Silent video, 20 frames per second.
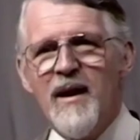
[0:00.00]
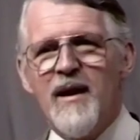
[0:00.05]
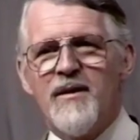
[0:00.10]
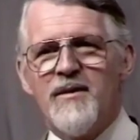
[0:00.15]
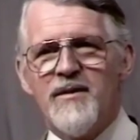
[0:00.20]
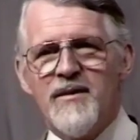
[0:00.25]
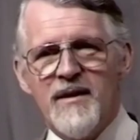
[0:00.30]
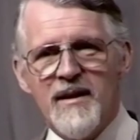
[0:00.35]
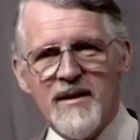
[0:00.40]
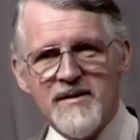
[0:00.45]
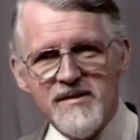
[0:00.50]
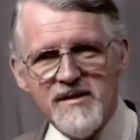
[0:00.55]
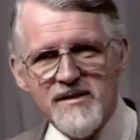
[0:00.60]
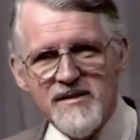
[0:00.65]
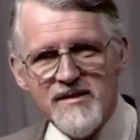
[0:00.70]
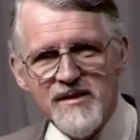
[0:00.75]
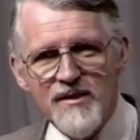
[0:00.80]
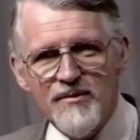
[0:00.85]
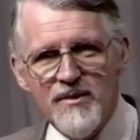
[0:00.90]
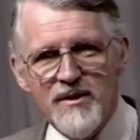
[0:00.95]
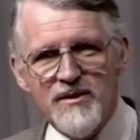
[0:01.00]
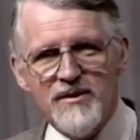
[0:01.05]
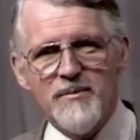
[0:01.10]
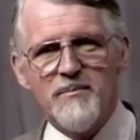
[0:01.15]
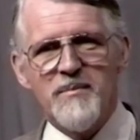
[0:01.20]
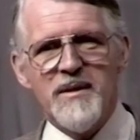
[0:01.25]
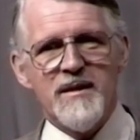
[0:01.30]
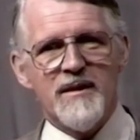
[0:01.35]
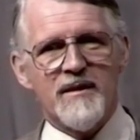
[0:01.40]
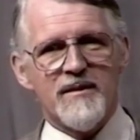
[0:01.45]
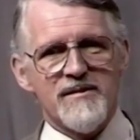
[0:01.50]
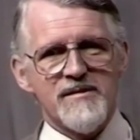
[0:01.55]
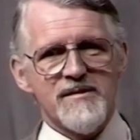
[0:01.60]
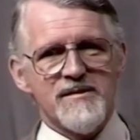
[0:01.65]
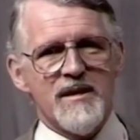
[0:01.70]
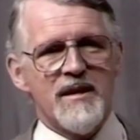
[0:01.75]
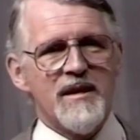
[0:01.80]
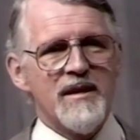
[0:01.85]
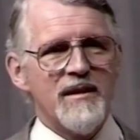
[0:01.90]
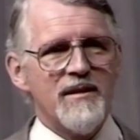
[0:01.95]
necessary to being
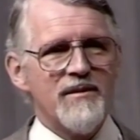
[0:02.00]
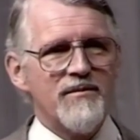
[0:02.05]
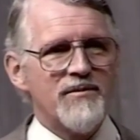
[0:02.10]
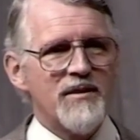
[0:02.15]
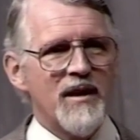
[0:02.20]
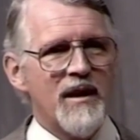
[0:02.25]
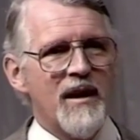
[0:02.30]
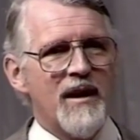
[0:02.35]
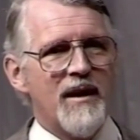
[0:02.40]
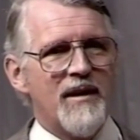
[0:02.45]
saved,